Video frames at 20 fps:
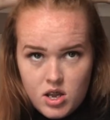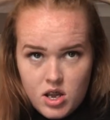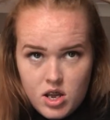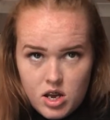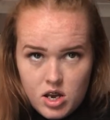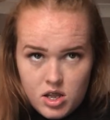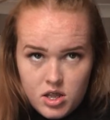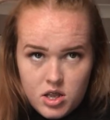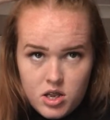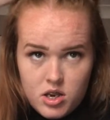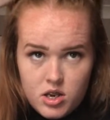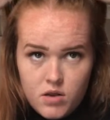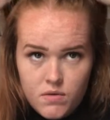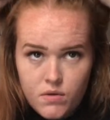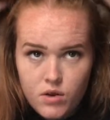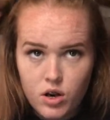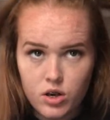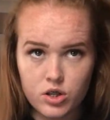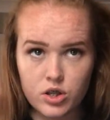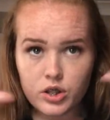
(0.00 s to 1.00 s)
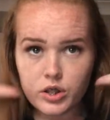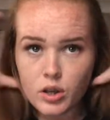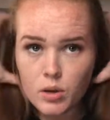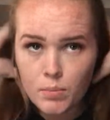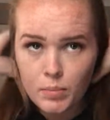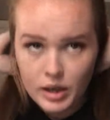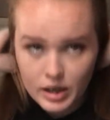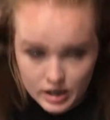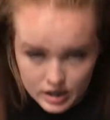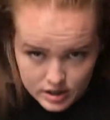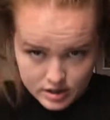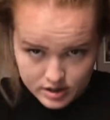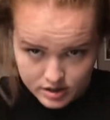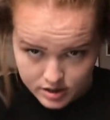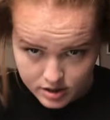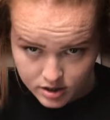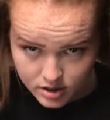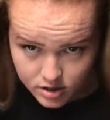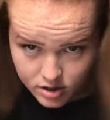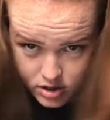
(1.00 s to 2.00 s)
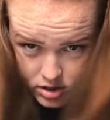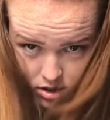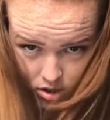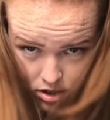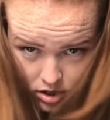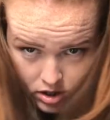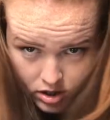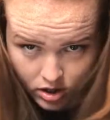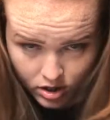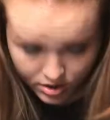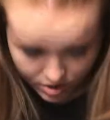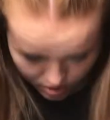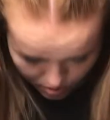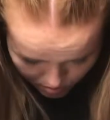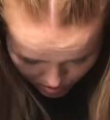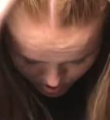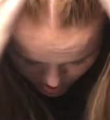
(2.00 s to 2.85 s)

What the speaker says: And then you've got 2 plaits going